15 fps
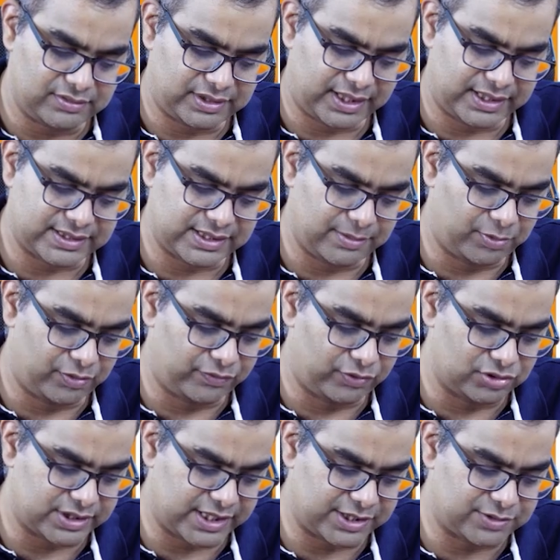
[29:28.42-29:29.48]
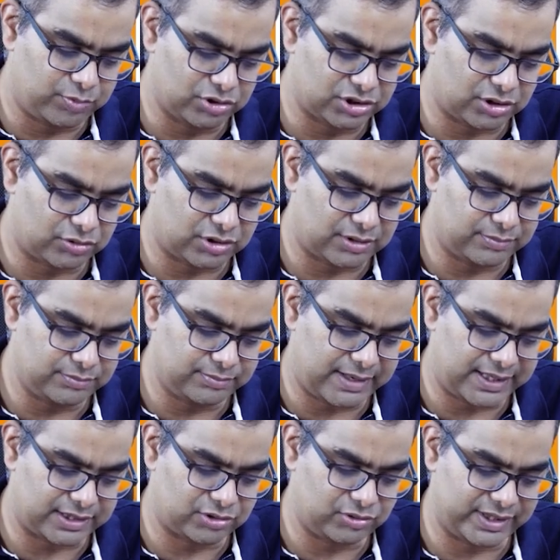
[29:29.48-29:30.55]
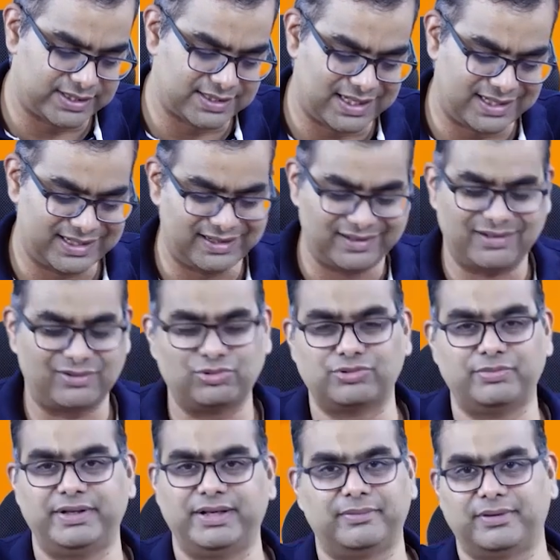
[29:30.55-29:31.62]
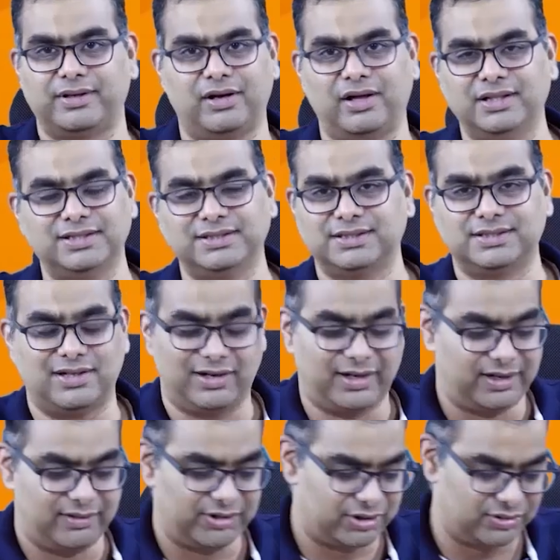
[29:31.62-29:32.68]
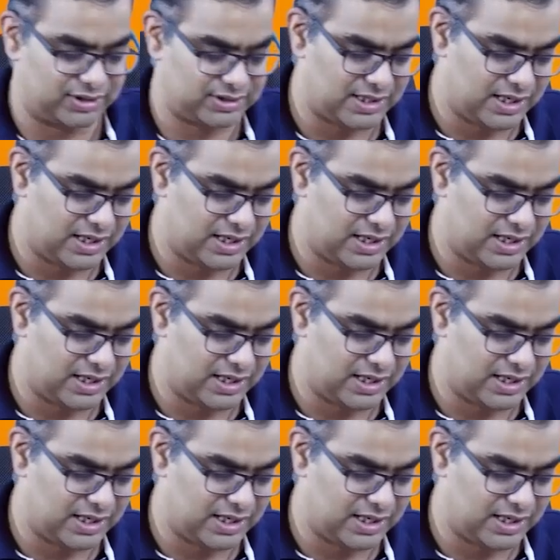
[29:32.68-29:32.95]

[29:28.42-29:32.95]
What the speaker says: Tracing a portfolio's ex post outcome back to ex ante. All this is not relevant to us.